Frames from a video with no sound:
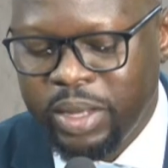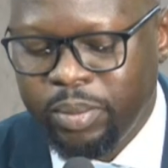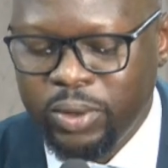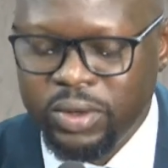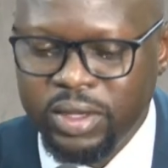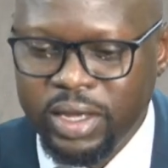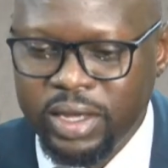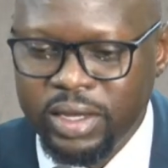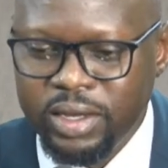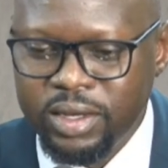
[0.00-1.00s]
me about
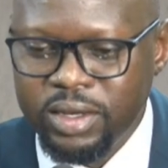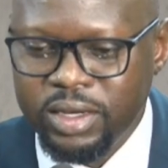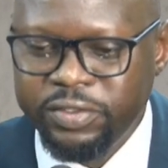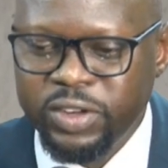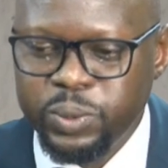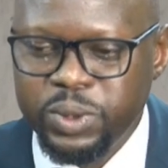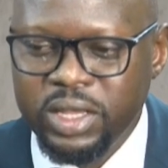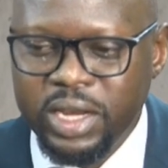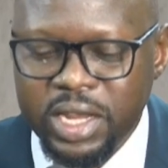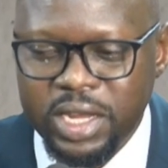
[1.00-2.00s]
the difference
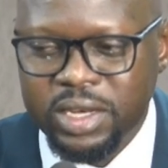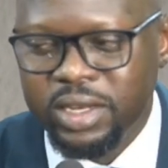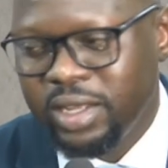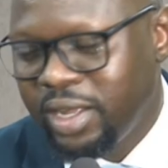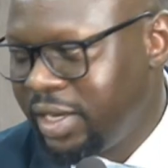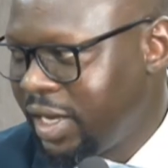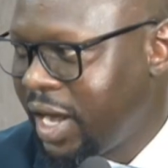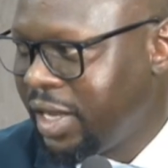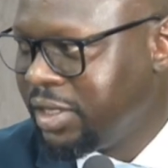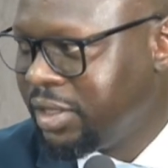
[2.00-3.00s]
between the NIN and the
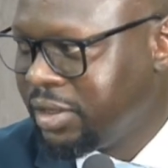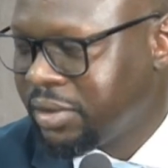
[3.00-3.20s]
card,